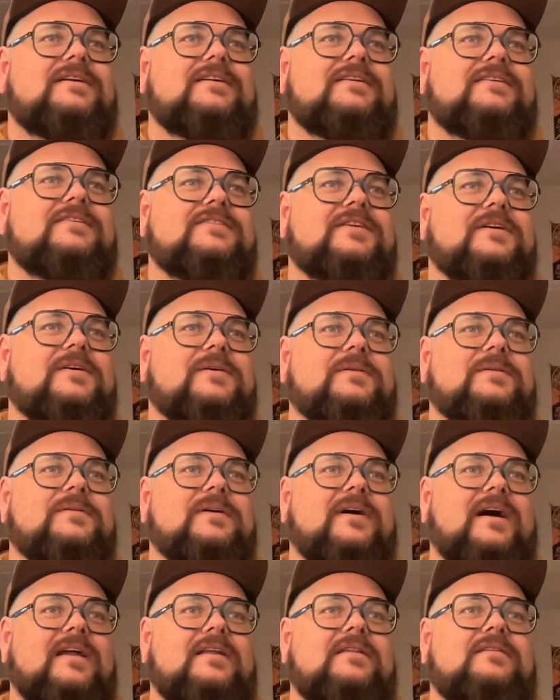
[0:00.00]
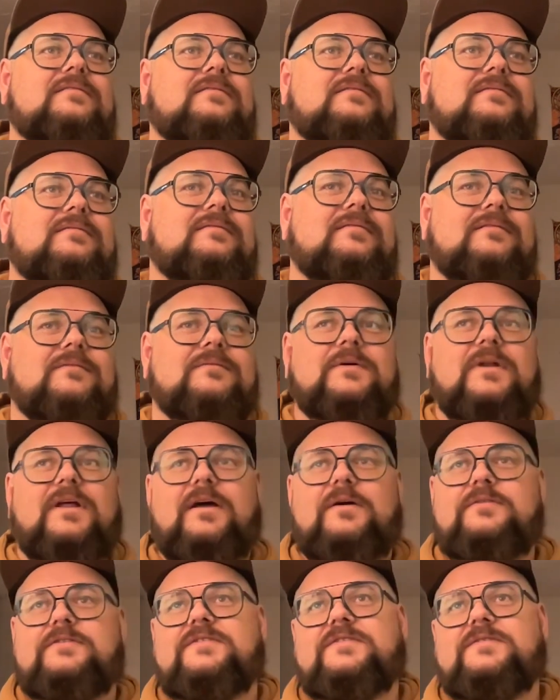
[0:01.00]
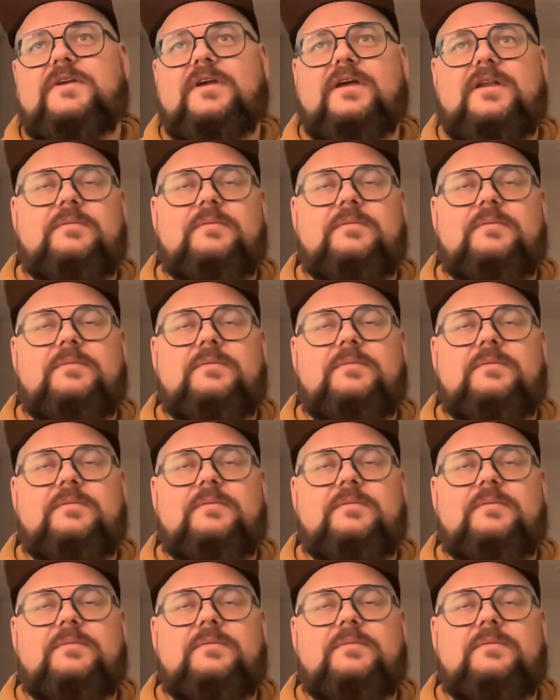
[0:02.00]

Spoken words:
So when I was kind